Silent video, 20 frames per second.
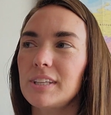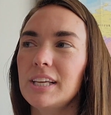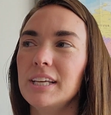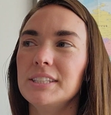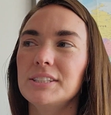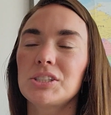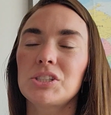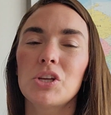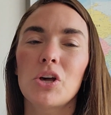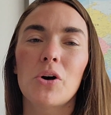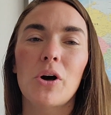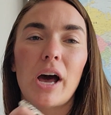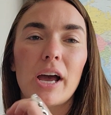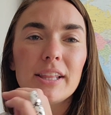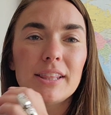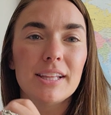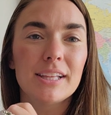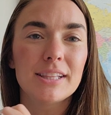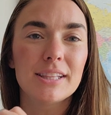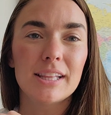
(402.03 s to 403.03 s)
And so I
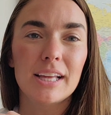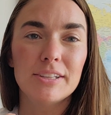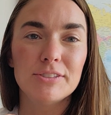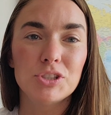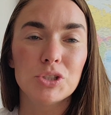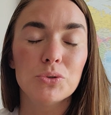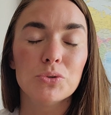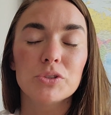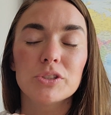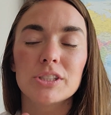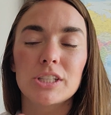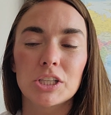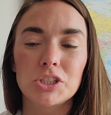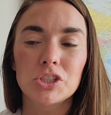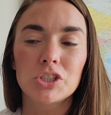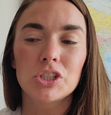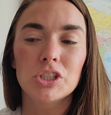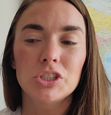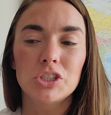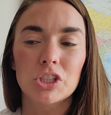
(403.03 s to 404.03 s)
think they do such
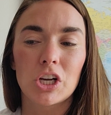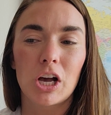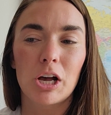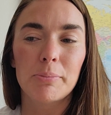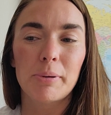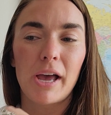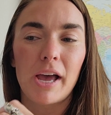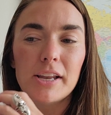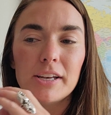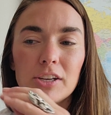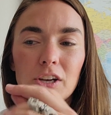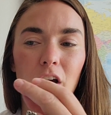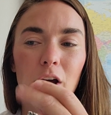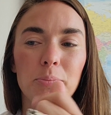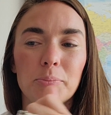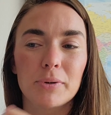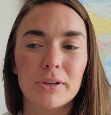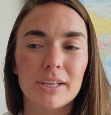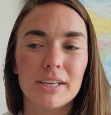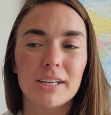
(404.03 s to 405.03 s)
a good job at
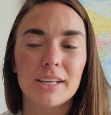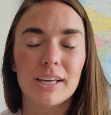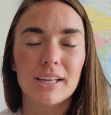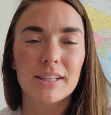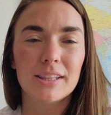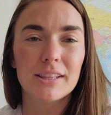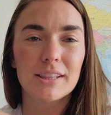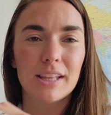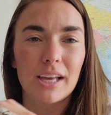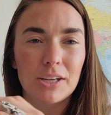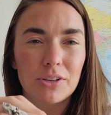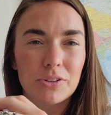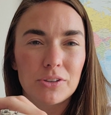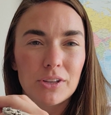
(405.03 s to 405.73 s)
not bringing in like